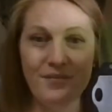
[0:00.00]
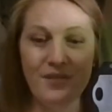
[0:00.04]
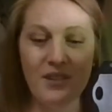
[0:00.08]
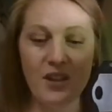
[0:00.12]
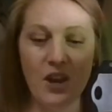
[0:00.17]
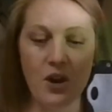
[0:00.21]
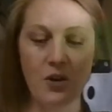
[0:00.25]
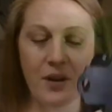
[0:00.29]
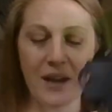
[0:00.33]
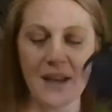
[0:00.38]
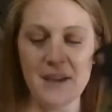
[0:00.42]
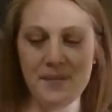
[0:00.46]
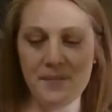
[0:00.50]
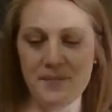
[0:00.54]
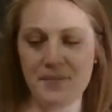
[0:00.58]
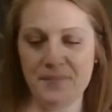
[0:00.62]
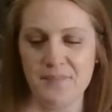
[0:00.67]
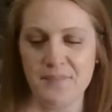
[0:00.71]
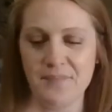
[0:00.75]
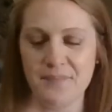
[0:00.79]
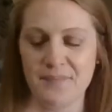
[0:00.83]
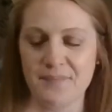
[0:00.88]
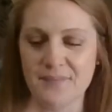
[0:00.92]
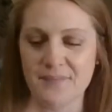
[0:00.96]
Okay,
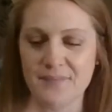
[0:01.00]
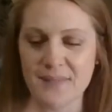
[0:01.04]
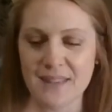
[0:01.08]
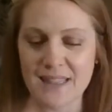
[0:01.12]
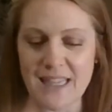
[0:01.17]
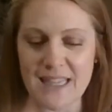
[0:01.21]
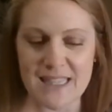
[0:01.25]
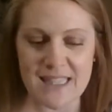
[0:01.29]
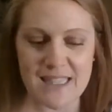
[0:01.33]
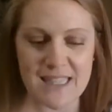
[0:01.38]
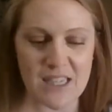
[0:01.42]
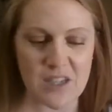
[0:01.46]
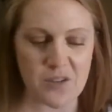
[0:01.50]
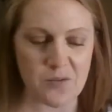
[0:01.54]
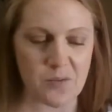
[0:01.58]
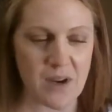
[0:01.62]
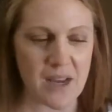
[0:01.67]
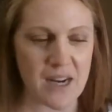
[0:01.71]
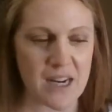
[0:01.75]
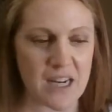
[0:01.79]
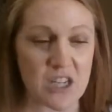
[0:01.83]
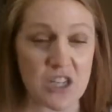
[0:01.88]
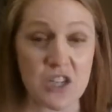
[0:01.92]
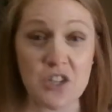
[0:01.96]
let's get
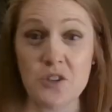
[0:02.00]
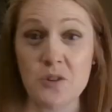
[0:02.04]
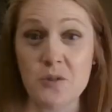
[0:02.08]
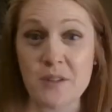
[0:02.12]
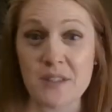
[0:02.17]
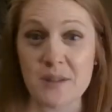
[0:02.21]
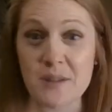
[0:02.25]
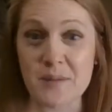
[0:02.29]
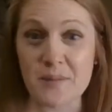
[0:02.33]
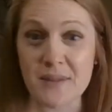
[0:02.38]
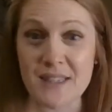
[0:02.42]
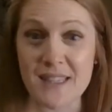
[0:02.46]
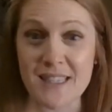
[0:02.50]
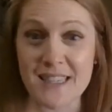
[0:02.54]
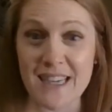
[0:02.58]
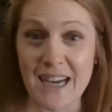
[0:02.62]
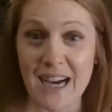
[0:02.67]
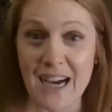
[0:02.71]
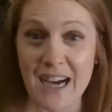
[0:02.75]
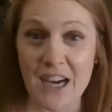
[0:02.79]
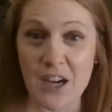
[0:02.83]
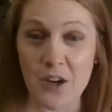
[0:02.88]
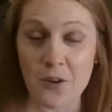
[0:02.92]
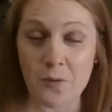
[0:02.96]
ready to do some
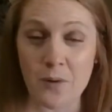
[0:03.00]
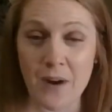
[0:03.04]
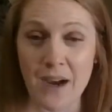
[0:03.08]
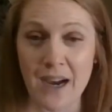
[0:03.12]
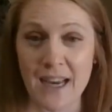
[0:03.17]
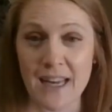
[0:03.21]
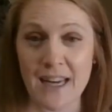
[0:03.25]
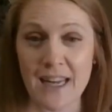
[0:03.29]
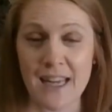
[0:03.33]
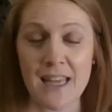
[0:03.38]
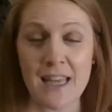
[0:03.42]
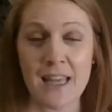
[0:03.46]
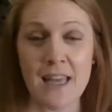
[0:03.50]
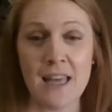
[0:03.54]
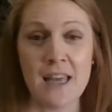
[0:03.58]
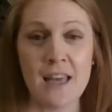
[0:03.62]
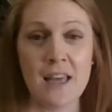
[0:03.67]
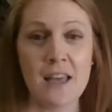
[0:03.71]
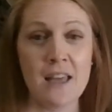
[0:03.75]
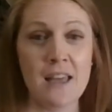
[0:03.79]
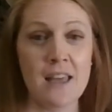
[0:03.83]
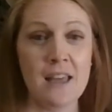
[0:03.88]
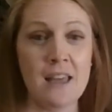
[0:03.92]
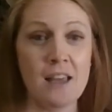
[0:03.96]
sky writing.
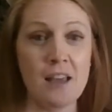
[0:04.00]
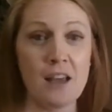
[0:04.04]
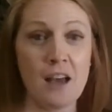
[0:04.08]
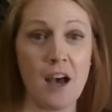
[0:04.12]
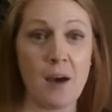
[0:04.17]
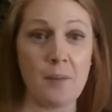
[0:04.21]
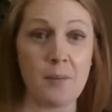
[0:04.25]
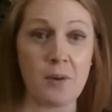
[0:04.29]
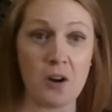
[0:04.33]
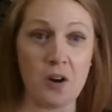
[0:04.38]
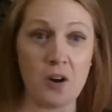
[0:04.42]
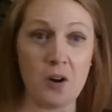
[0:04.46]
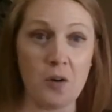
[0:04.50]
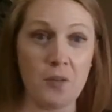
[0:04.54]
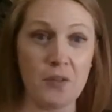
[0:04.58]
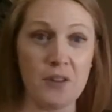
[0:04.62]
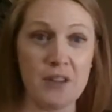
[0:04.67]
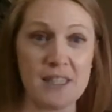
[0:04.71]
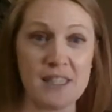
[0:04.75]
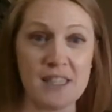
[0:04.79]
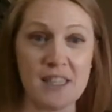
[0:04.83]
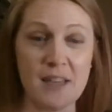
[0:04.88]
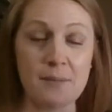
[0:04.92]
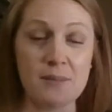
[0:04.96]
I'm going to hold
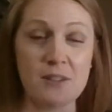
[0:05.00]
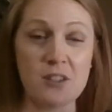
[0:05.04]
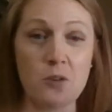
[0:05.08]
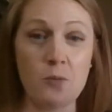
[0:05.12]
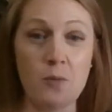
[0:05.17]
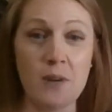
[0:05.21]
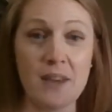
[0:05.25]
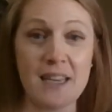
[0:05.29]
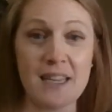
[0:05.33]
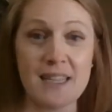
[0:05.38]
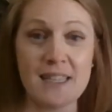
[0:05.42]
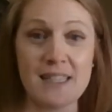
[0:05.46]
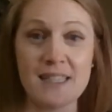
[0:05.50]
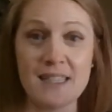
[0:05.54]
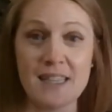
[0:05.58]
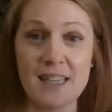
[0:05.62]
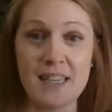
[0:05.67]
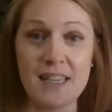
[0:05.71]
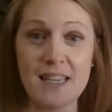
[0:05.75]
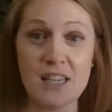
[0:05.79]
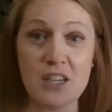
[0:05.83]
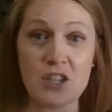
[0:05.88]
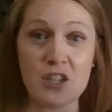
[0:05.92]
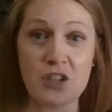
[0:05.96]
this up so we can see.
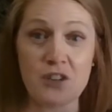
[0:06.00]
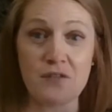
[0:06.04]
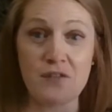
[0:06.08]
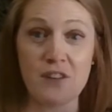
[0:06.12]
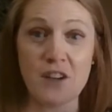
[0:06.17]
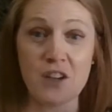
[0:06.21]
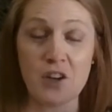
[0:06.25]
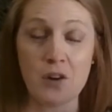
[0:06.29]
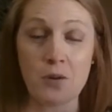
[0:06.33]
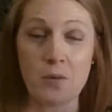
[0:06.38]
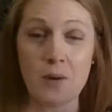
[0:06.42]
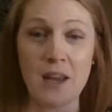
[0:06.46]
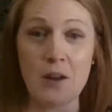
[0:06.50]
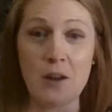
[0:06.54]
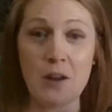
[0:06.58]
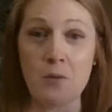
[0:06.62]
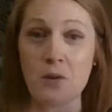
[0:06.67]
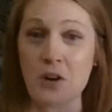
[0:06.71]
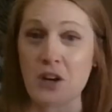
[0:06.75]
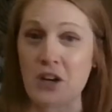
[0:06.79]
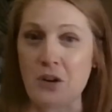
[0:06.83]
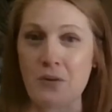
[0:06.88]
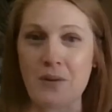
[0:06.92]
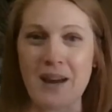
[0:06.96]
Get your finger ready. We're
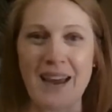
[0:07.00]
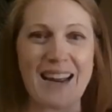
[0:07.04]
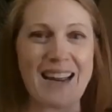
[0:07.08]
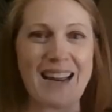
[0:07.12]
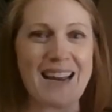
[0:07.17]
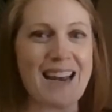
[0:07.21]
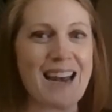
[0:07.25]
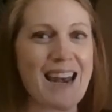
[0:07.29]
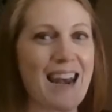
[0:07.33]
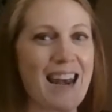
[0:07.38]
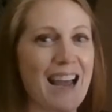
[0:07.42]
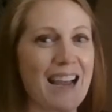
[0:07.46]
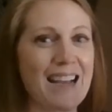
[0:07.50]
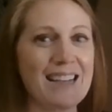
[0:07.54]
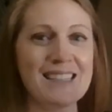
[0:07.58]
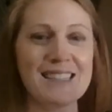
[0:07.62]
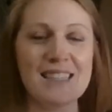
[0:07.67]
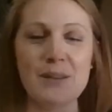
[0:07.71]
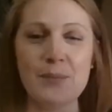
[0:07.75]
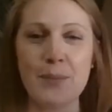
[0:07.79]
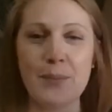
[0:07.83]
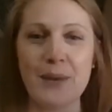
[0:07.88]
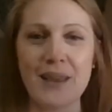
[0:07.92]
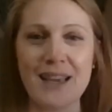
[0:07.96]
going to write it nice
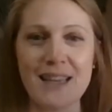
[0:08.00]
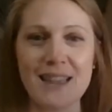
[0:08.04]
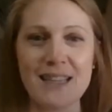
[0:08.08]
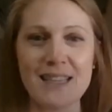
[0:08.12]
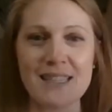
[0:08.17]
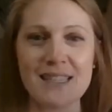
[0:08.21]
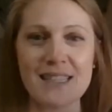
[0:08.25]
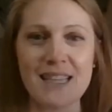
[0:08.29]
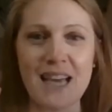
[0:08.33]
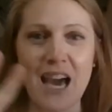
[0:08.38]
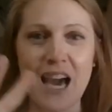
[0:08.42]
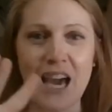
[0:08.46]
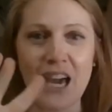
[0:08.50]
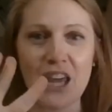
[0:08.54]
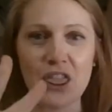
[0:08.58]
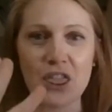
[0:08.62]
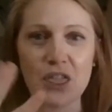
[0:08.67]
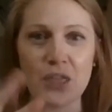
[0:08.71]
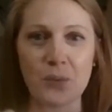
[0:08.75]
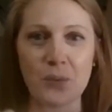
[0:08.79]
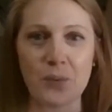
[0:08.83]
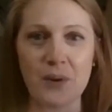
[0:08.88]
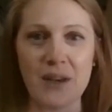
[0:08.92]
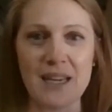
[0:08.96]
and big in the sky
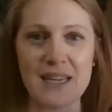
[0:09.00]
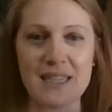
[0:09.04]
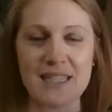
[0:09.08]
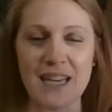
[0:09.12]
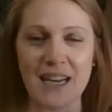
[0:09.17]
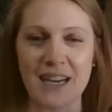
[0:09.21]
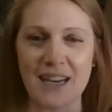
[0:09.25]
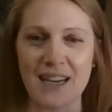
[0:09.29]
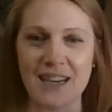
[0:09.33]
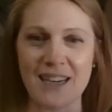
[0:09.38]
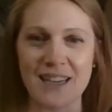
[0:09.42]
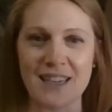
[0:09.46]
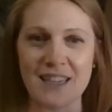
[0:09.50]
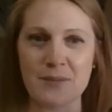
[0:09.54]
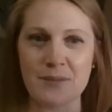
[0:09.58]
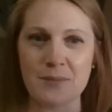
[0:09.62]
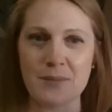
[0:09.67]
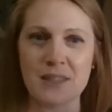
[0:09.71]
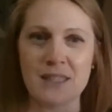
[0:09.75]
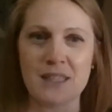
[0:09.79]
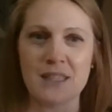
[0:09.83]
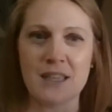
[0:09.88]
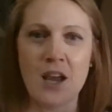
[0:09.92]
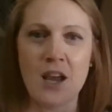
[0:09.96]
3
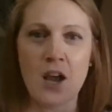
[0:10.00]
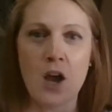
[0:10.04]
times.